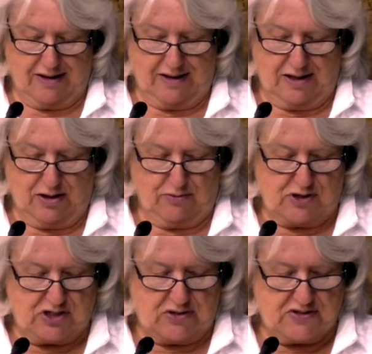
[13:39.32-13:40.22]
For
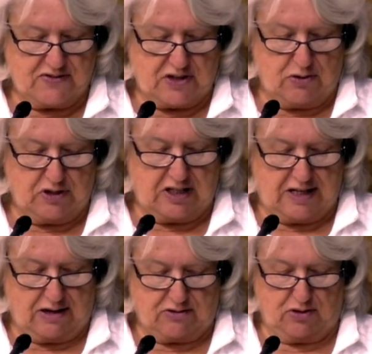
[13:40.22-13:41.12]
Joseph's own
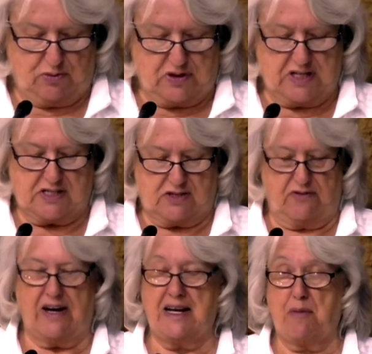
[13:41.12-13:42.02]
encounter with this
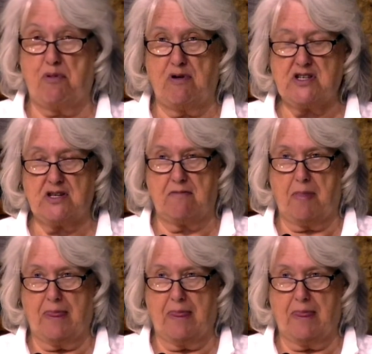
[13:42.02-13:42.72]
divine apparition,